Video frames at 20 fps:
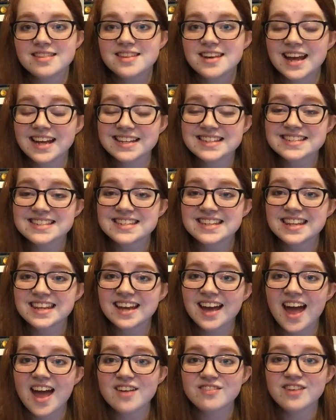Next
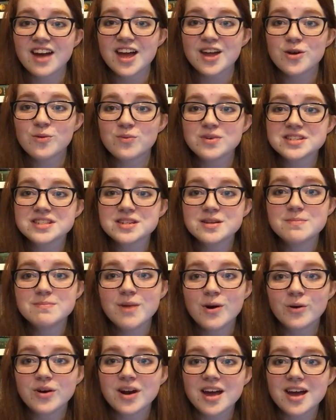thing I read was
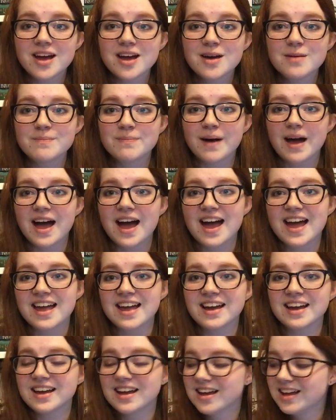Nimona
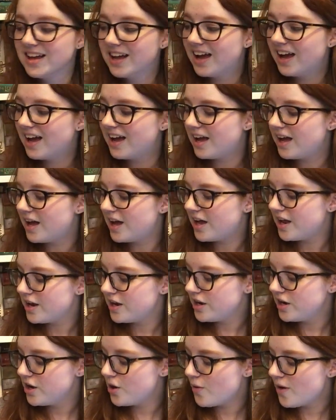by
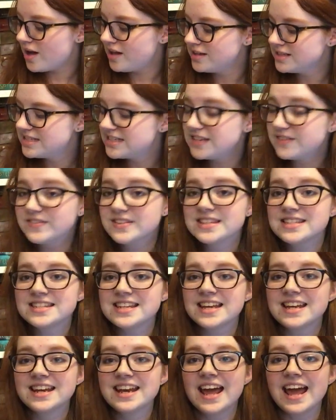Noelle
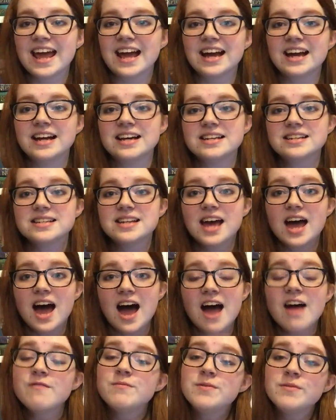Stevenson, and
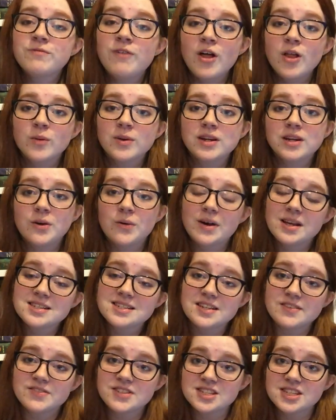I've been following Noelle
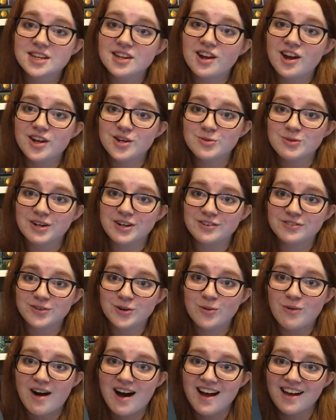Stevenson on Twitter for
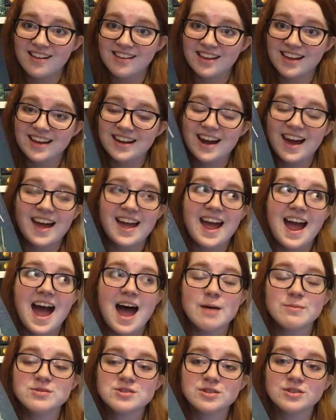a while, and I
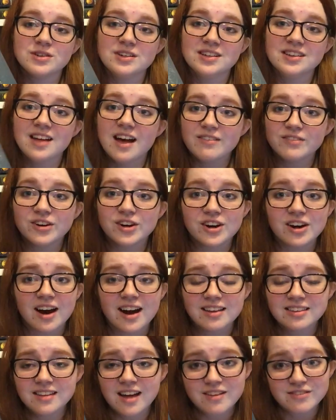absolutely love her. I
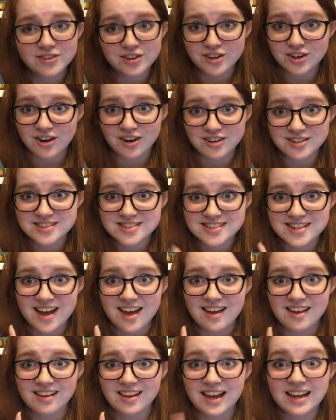love her art
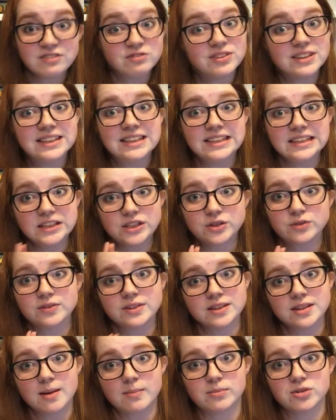style. I really need to
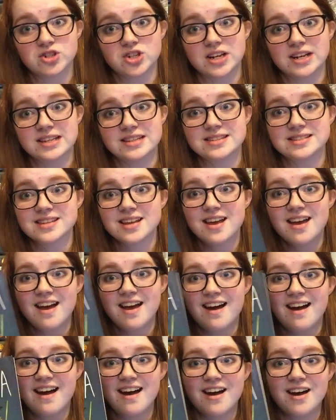read Lumberjanes.
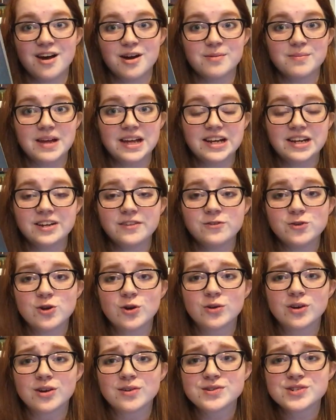And if you
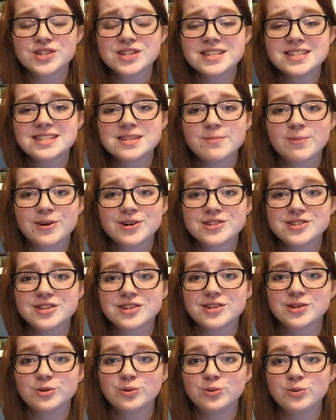don't know, she is the
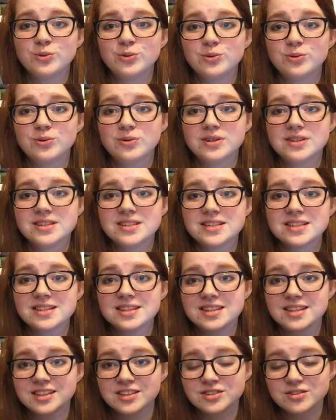person who
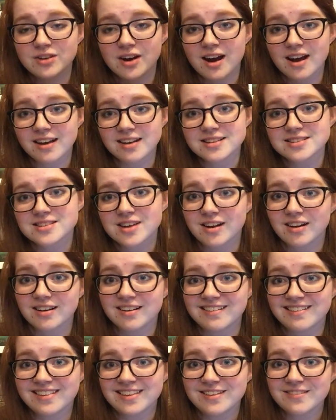did the drawings
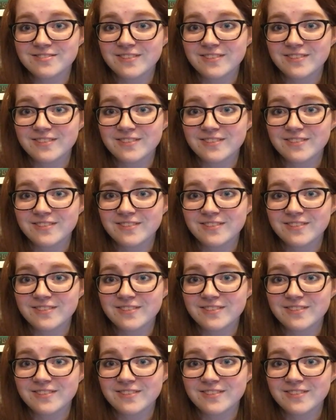on the